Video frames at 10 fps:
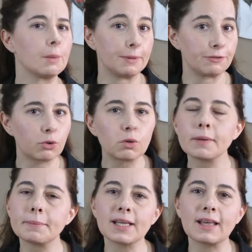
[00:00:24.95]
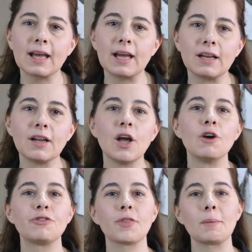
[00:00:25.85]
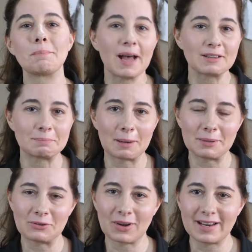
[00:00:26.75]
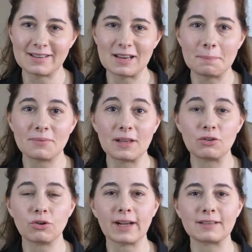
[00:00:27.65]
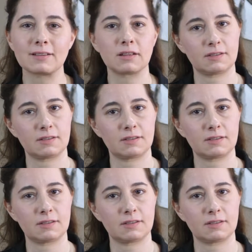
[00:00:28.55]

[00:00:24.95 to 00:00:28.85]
Before we begin, for the best puppy training tips and tricks,